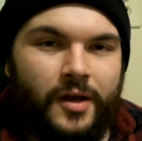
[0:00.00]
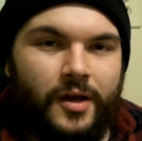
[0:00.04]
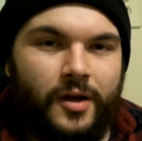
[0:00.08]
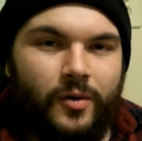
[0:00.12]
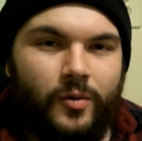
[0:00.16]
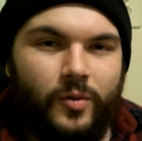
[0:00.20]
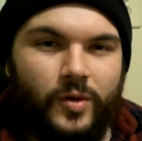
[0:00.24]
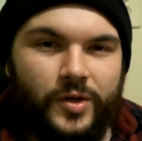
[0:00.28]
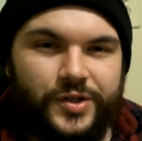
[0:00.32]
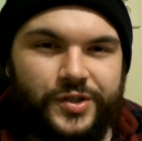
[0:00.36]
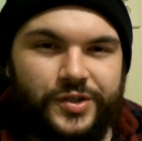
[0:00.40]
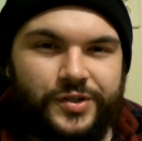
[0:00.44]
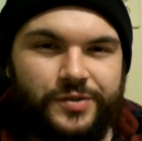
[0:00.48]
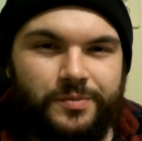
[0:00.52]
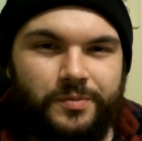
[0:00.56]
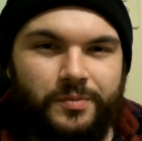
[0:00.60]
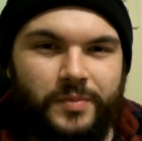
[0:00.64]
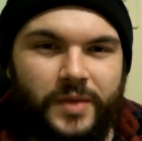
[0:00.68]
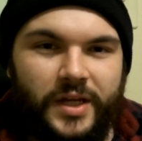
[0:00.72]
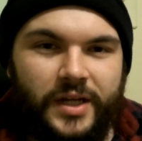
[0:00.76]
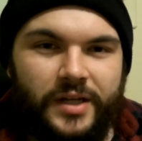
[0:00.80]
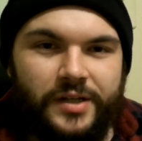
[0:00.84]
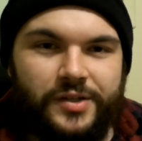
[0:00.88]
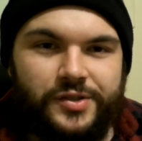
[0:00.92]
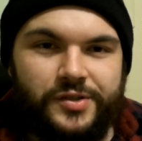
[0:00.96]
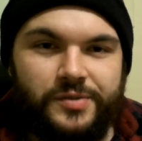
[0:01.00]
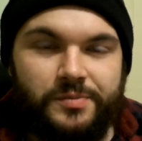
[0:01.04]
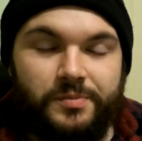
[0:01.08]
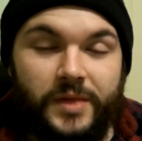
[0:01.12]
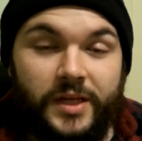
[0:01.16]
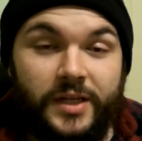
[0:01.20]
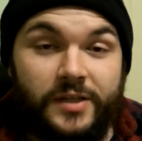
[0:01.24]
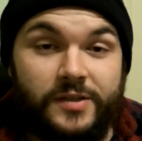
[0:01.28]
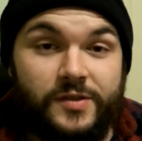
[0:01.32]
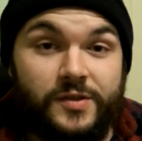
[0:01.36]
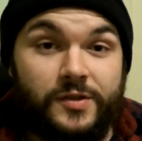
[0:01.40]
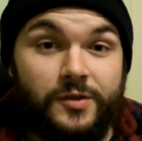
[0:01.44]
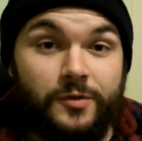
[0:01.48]
which
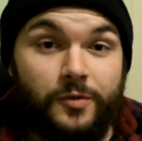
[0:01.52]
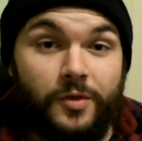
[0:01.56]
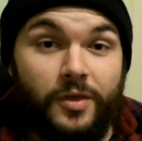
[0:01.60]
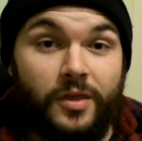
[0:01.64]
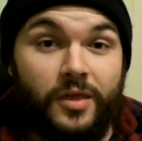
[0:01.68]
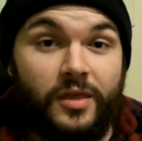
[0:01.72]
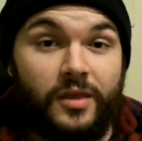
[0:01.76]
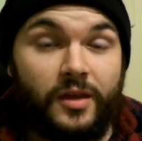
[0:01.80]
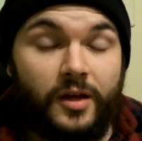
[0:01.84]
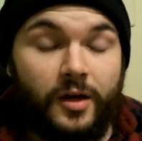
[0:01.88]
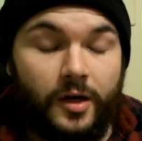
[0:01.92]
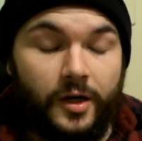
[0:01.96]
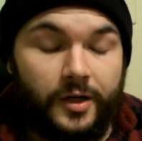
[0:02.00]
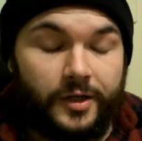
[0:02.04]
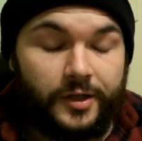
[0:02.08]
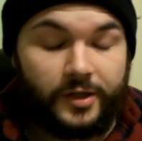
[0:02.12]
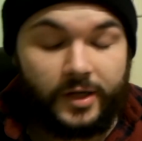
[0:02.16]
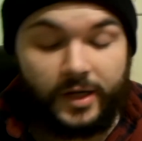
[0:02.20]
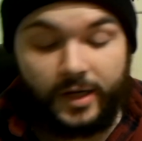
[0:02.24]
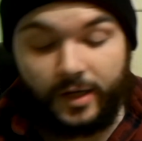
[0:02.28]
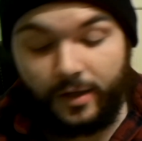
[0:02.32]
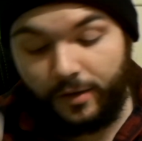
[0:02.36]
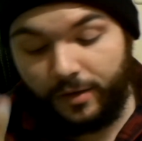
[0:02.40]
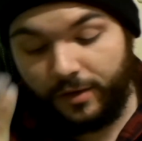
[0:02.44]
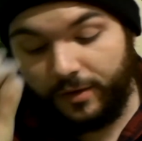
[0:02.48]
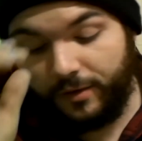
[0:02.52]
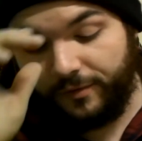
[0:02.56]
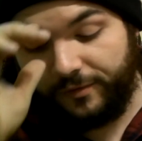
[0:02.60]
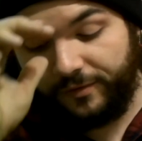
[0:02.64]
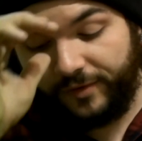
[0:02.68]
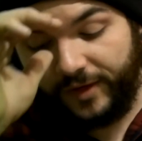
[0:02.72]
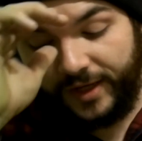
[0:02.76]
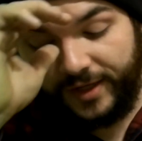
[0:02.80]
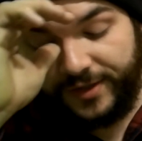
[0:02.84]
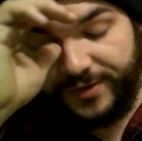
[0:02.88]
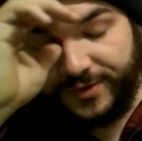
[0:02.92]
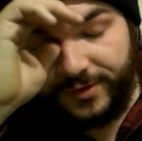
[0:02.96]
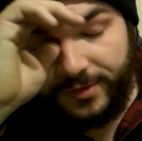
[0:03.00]
makes you your hair thin
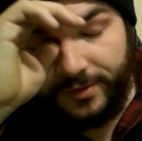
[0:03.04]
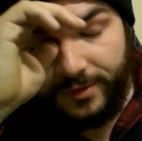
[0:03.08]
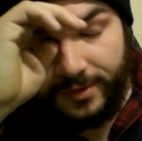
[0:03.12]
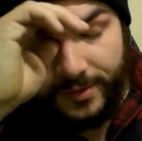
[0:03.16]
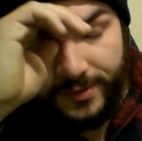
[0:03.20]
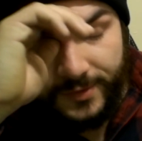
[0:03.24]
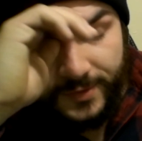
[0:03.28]
faster. This